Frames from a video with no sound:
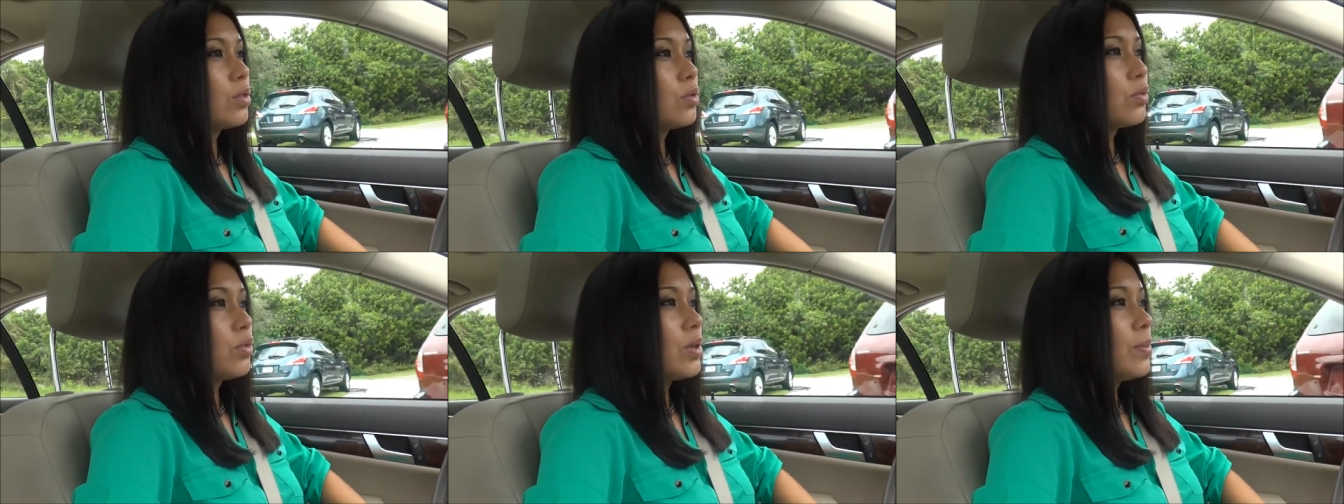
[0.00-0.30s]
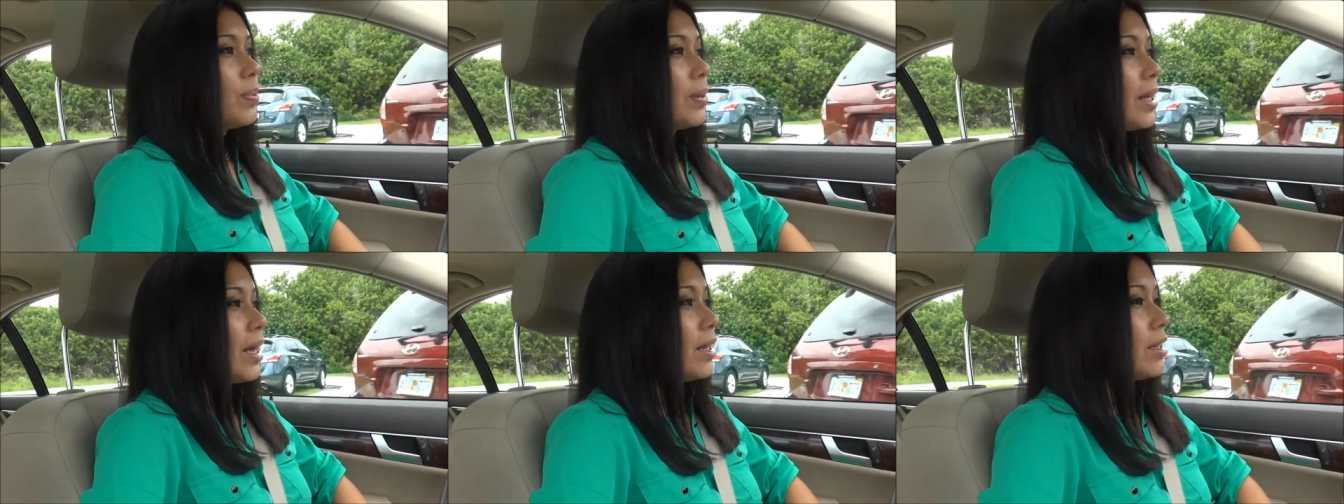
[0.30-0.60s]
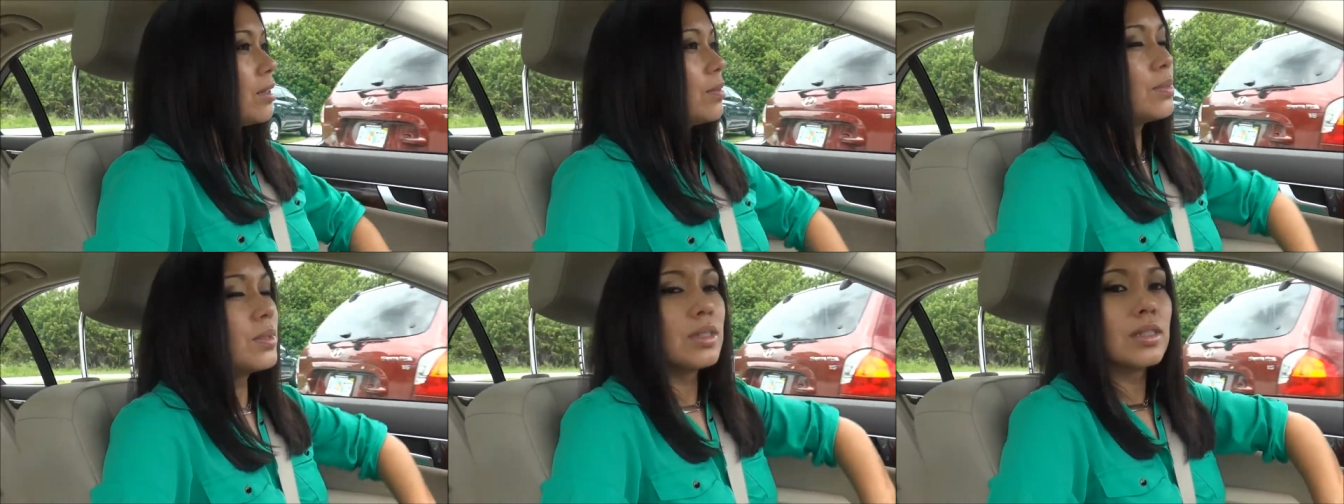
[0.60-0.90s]
three
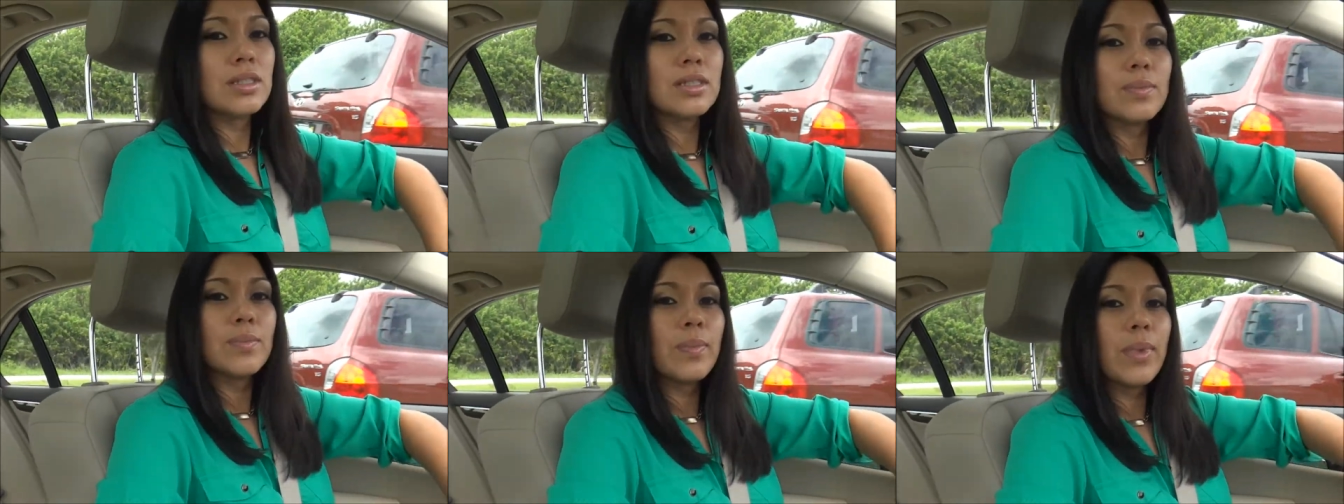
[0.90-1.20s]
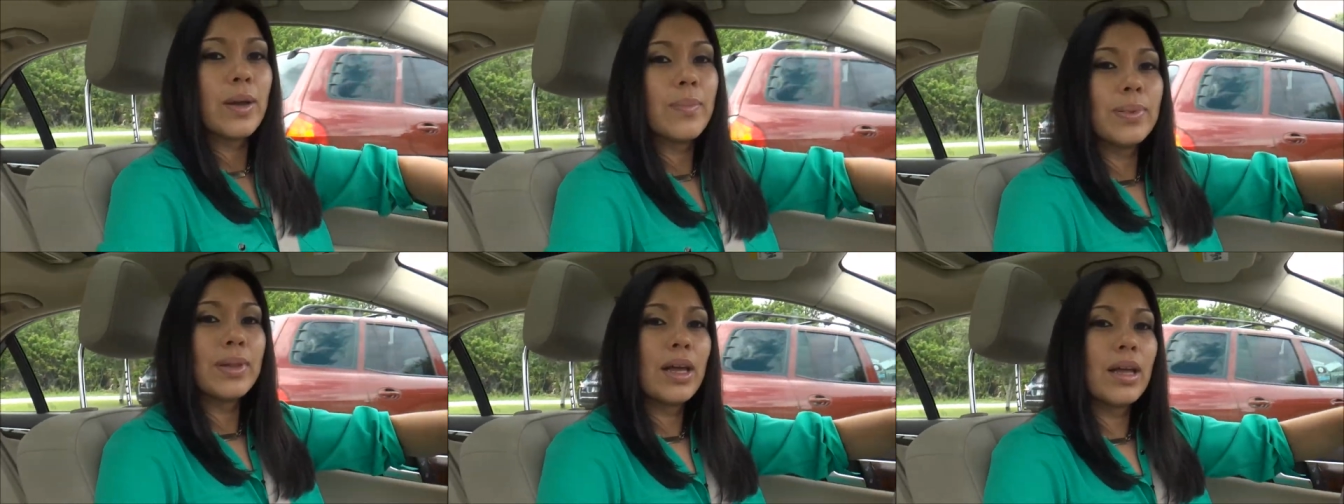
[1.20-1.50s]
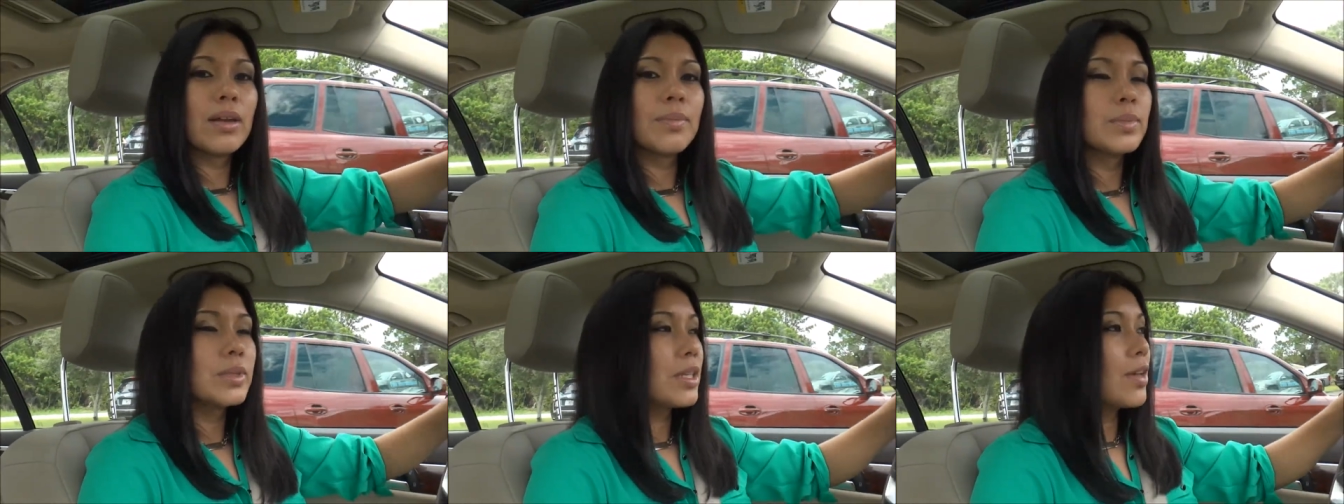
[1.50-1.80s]
platinums, my
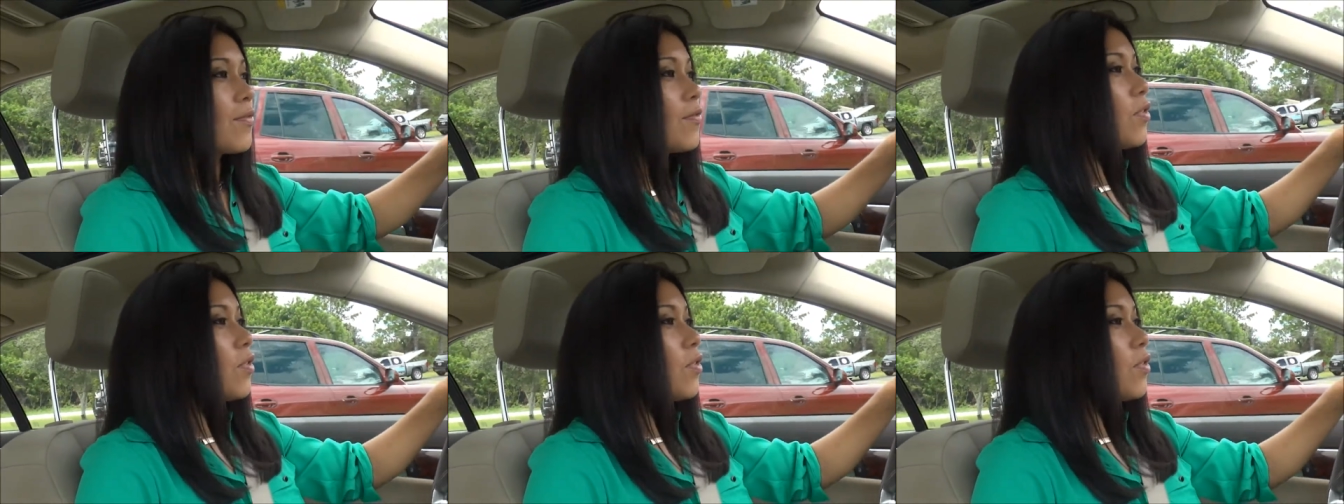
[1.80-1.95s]
platinums can